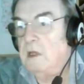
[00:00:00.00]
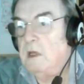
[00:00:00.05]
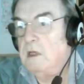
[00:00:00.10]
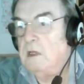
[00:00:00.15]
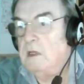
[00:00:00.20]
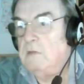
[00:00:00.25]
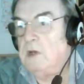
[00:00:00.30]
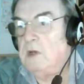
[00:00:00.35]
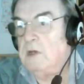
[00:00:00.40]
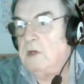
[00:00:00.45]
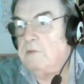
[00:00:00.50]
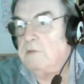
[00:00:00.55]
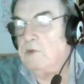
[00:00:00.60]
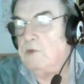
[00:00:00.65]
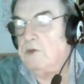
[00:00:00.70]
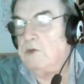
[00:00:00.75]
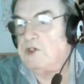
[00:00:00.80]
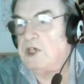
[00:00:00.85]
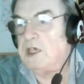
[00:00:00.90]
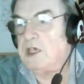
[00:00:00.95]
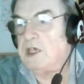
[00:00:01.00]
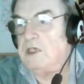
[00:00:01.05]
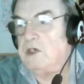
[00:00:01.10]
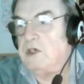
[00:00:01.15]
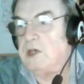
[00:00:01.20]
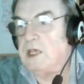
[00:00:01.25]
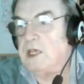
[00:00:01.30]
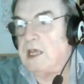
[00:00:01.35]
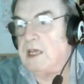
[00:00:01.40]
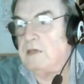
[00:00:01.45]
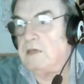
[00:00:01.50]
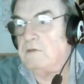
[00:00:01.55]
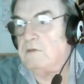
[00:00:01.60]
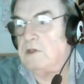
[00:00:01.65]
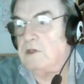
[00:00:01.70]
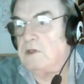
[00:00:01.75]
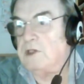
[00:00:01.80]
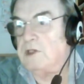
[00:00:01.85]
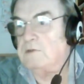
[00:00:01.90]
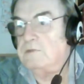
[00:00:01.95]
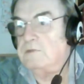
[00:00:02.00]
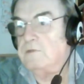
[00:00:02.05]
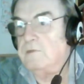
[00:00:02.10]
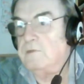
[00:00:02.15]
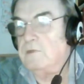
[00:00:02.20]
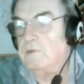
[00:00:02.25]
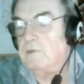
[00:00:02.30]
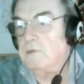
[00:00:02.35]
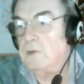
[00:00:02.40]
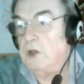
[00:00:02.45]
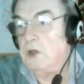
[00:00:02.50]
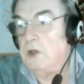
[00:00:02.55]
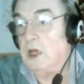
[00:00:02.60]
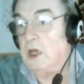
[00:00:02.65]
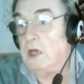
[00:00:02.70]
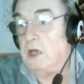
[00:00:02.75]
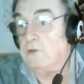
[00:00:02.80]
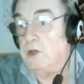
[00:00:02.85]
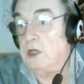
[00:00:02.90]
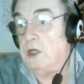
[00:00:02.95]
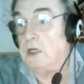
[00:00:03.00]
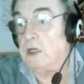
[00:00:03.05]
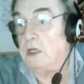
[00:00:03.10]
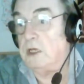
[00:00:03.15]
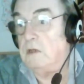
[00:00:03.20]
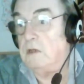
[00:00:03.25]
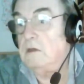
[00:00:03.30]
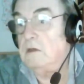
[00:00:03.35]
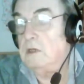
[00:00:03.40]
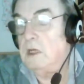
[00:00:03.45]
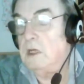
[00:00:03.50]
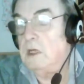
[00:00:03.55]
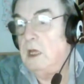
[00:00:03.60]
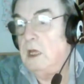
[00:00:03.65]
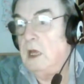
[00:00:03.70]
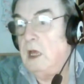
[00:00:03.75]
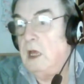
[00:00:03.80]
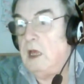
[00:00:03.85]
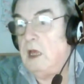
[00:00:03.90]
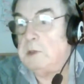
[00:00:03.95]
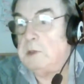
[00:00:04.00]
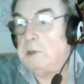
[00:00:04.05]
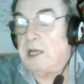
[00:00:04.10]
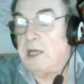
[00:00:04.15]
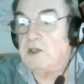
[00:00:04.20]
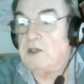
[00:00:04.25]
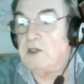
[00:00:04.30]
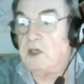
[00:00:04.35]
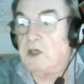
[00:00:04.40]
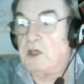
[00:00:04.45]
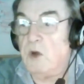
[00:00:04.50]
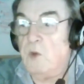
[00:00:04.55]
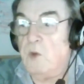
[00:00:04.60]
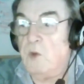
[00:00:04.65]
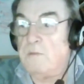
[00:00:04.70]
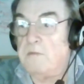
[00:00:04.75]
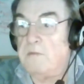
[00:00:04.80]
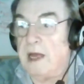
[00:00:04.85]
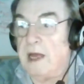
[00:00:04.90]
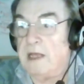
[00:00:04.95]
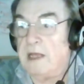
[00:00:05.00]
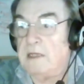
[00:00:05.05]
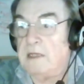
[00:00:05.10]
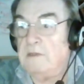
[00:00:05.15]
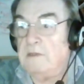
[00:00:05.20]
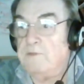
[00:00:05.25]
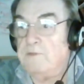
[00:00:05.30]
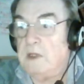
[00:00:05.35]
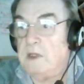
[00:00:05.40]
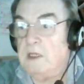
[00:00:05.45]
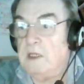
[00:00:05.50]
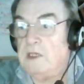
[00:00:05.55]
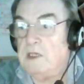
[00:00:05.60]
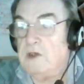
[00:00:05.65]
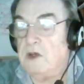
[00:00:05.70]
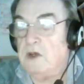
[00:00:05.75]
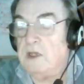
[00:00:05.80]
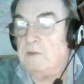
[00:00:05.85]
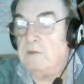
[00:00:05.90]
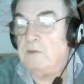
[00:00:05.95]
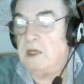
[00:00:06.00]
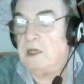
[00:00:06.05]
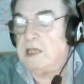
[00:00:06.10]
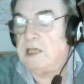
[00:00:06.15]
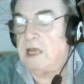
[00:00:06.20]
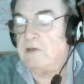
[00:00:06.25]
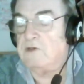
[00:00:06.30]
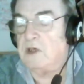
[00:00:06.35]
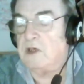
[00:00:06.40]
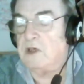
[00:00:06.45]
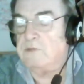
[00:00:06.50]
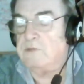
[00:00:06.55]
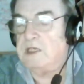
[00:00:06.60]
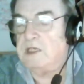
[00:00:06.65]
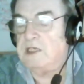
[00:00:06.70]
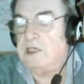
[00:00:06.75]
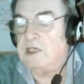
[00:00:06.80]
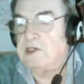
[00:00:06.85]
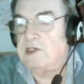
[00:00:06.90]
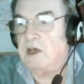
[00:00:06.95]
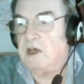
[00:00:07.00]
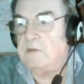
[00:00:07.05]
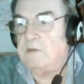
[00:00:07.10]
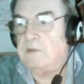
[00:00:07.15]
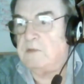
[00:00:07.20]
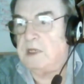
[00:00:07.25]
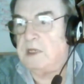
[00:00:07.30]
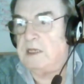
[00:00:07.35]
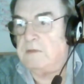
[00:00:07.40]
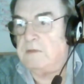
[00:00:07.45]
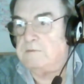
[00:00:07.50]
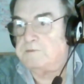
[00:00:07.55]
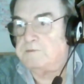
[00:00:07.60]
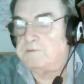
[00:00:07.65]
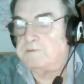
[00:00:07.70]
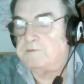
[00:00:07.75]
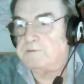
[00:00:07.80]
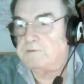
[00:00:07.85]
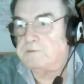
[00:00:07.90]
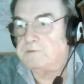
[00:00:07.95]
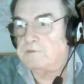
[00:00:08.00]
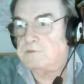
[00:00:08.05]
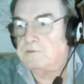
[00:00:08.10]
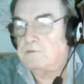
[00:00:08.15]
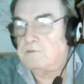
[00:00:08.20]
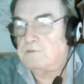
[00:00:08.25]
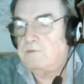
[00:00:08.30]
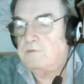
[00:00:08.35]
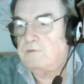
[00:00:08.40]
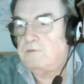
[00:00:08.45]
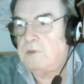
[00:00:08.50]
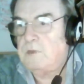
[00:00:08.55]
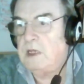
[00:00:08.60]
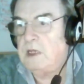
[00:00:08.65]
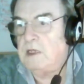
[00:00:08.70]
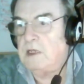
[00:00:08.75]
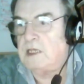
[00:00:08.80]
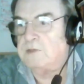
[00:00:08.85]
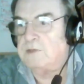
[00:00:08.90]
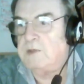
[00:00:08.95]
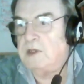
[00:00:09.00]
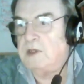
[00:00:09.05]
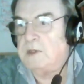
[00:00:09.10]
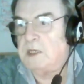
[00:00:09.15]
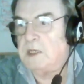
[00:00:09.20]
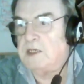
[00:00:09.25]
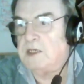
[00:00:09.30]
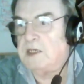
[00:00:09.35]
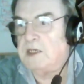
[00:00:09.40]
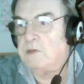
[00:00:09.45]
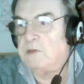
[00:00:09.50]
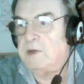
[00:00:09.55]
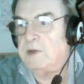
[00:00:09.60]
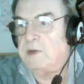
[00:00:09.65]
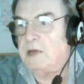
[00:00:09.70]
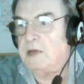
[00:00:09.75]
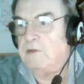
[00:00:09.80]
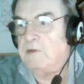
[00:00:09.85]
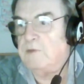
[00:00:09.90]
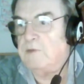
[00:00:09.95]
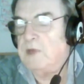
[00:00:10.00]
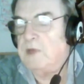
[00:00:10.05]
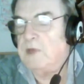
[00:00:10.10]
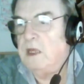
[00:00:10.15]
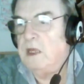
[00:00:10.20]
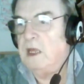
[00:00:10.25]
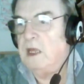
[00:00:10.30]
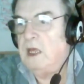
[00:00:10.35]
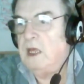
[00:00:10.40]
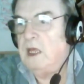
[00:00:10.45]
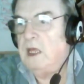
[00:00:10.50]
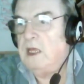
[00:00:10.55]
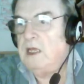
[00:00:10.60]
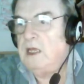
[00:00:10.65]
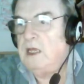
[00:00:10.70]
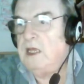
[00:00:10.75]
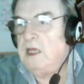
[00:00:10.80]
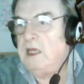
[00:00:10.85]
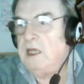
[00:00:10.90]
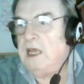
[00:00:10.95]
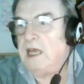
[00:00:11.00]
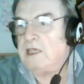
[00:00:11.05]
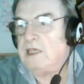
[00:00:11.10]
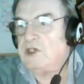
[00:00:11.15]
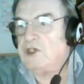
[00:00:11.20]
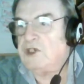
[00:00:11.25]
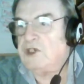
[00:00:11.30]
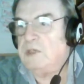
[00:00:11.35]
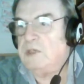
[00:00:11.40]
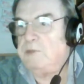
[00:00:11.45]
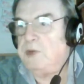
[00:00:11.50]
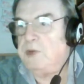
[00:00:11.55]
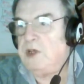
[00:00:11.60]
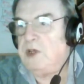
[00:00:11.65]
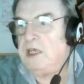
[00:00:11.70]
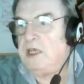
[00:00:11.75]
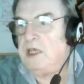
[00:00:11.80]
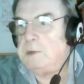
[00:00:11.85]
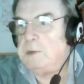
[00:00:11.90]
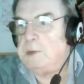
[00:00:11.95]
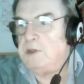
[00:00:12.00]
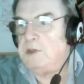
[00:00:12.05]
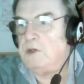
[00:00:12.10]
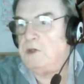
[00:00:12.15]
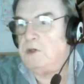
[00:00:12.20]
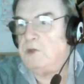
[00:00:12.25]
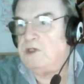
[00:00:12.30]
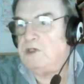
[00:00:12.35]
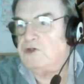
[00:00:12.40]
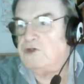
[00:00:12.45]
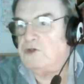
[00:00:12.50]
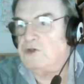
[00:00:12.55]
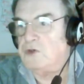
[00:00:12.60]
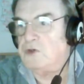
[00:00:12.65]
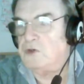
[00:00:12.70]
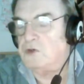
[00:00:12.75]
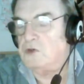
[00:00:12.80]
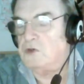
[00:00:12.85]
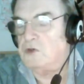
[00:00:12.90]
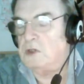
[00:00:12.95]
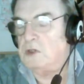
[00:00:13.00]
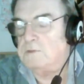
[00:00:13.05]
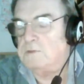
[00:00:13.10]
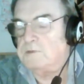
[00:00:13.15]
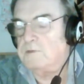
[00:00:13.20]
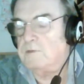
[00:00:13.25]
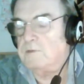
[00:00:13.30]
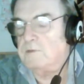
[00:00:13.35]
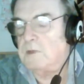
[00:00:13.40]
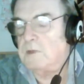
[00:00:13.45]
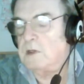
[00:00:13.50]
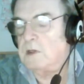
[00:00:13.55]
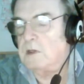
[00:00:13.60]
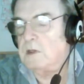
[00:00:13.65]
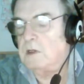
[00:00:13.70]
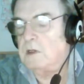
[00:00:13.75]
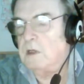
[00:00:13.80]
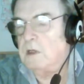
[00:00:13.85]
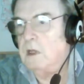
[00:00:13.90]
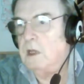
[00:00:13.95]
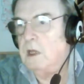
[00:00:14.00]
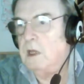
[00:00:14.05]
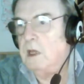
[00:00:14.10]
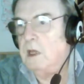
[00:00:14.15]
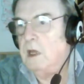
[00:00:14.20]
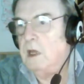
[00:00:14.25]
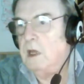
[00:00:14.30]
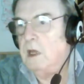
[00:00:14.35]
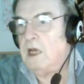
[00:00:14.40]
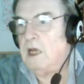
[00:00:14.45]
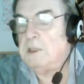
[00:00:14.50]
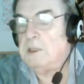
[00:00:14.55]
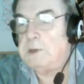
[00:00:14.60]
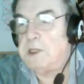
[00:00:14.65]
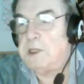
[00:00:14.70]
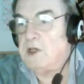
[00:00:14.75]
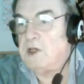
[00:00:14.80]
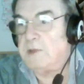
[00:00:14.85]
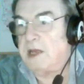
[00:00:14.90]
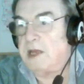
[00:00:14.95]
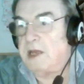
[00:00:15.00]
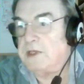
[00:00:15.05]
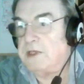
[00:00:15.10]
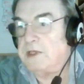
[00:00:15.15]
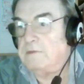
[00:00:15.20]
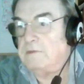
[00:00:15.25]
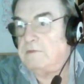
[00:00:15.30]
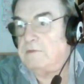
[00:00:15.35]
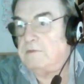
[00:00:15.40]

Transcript: Might be worth checking your accounts. Yeah, really. In fact, I got one man, he's not in my downline, but he Skyped me and asked me if I could help him out. He actually put in for a withdrawal and I forgot about it.